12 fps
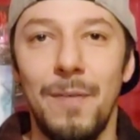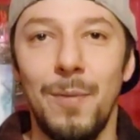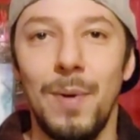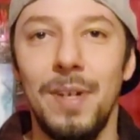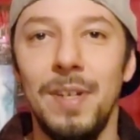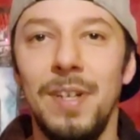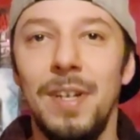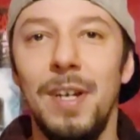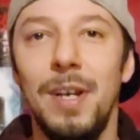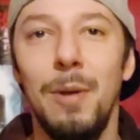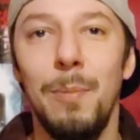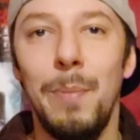everyone.
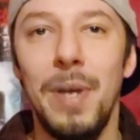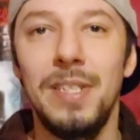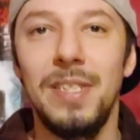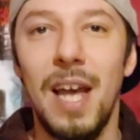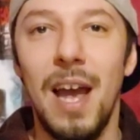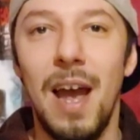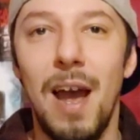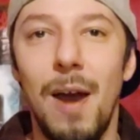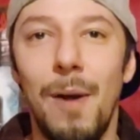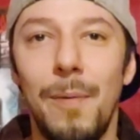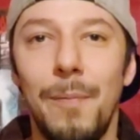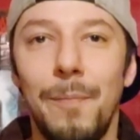Peace out.